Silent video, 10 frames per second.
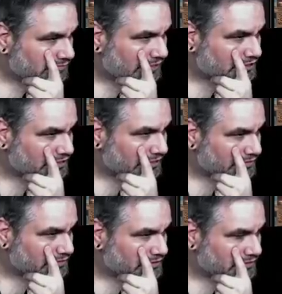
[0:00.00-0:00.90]
We can actually let
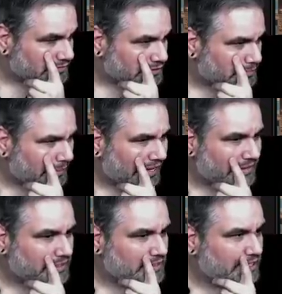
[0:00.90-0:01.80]
it resolve and just
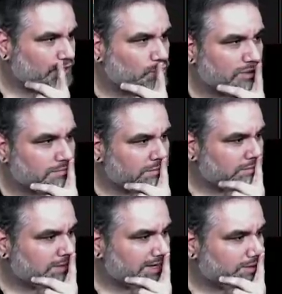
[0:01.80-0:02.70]
path it. They get one.
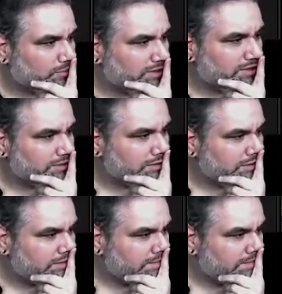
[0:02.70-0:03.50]
They get one dude.